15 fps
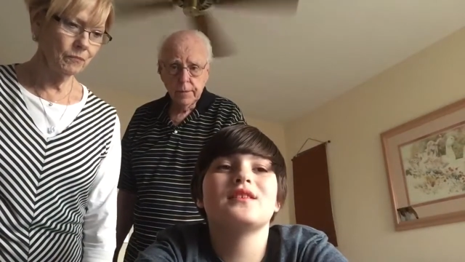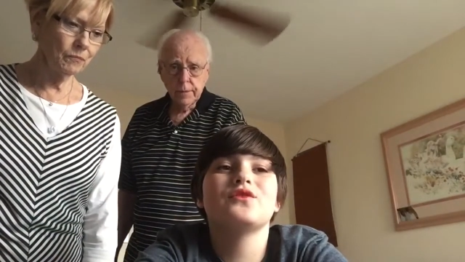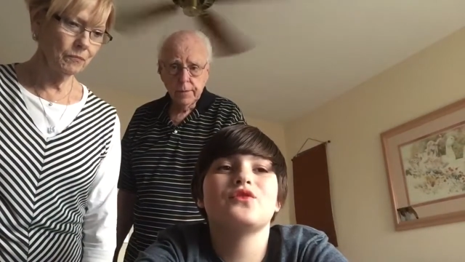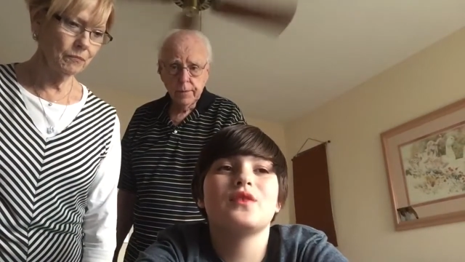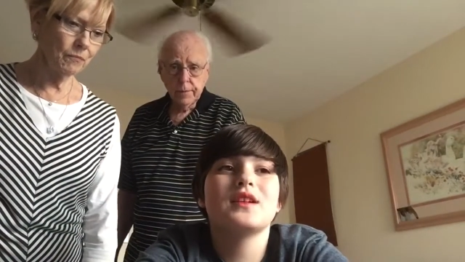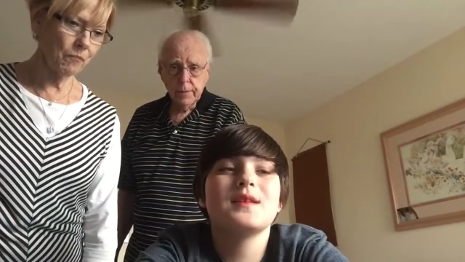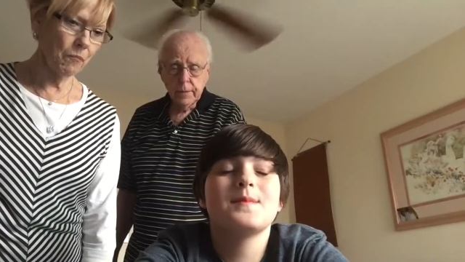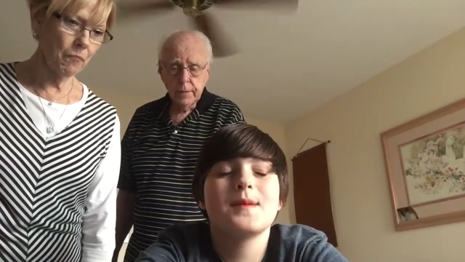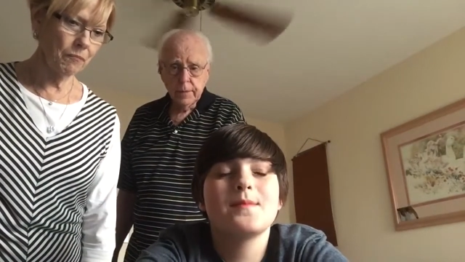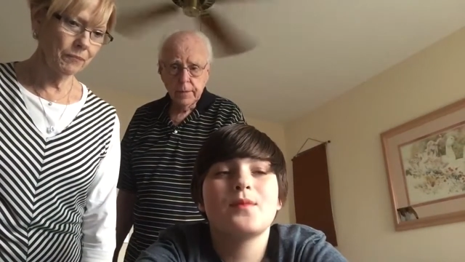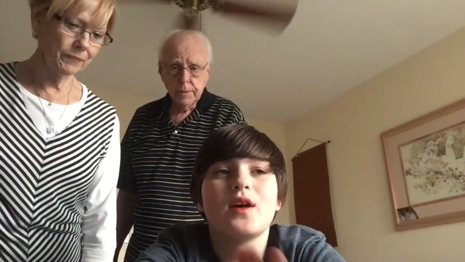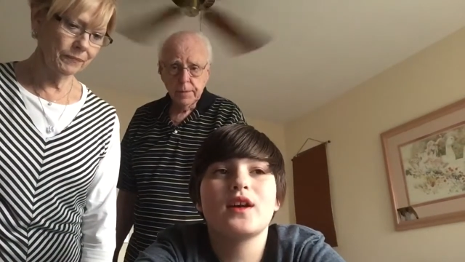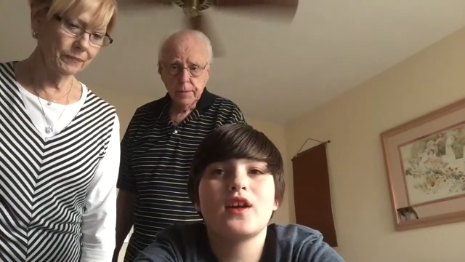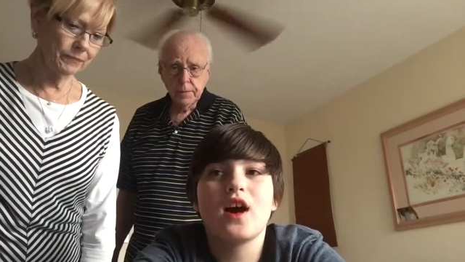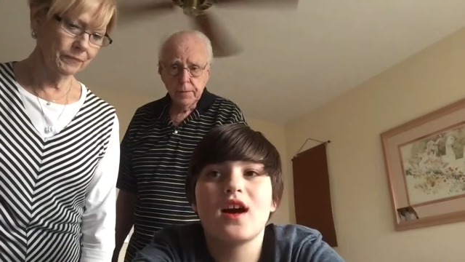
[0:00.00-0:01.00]
Speaker 1: 20 people
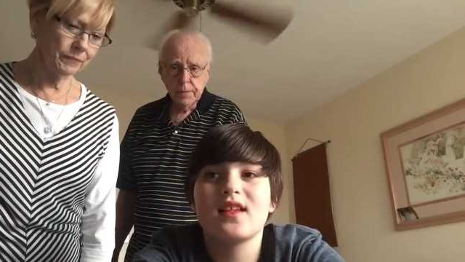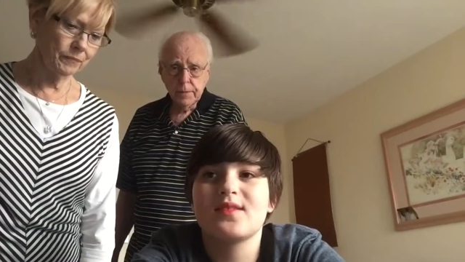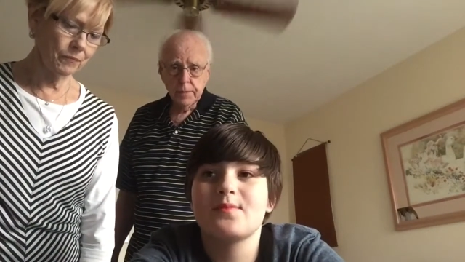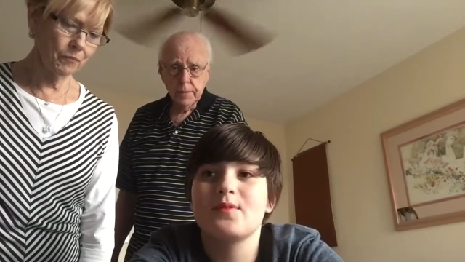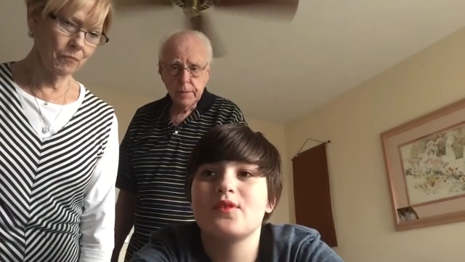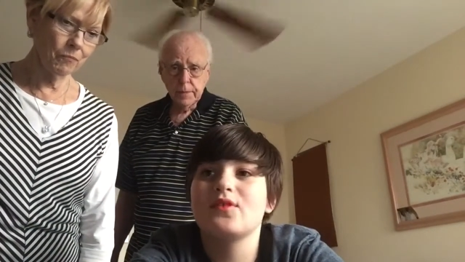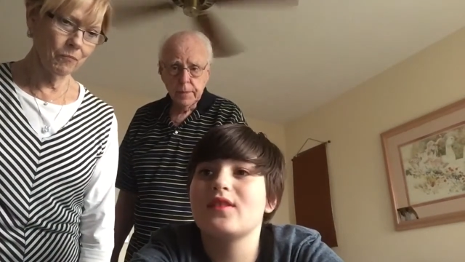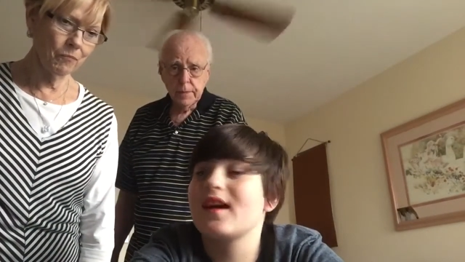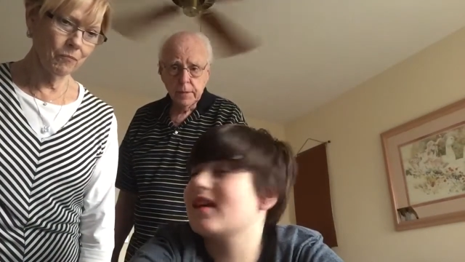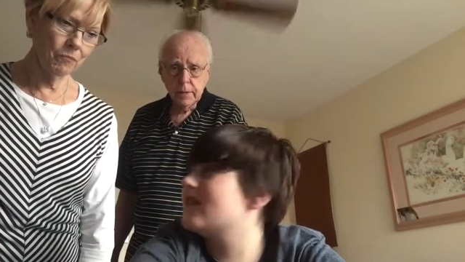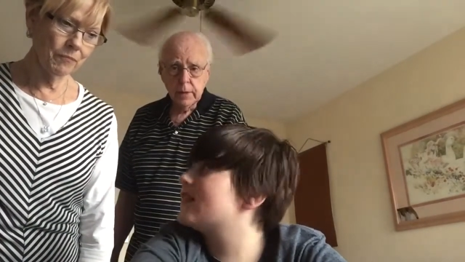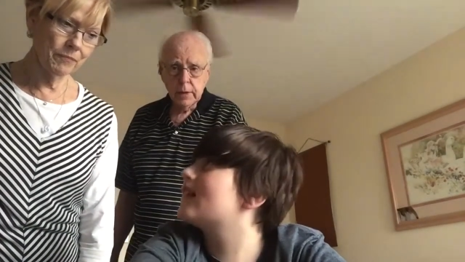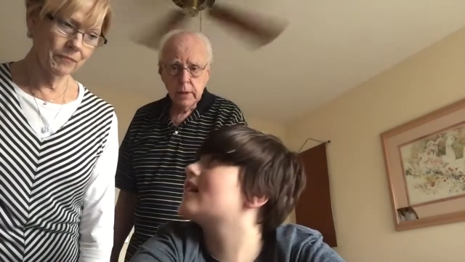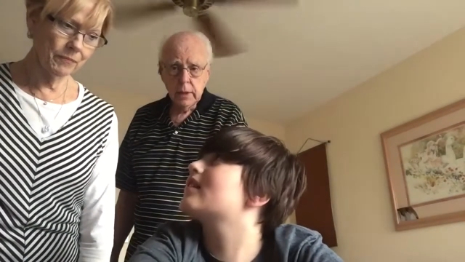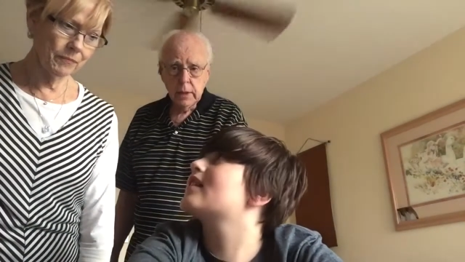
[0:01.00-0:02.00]
at a hospital like
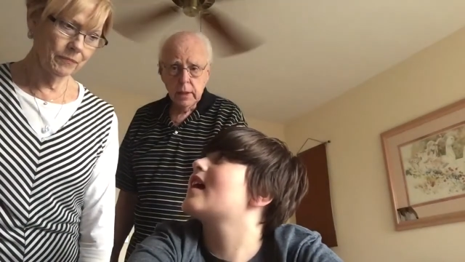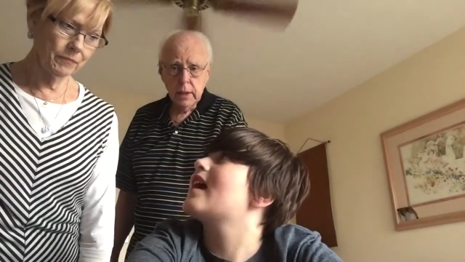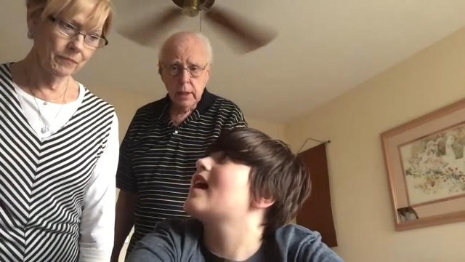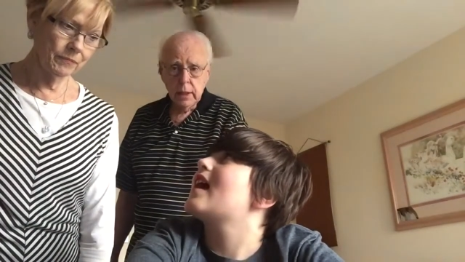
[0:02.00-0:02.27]
this,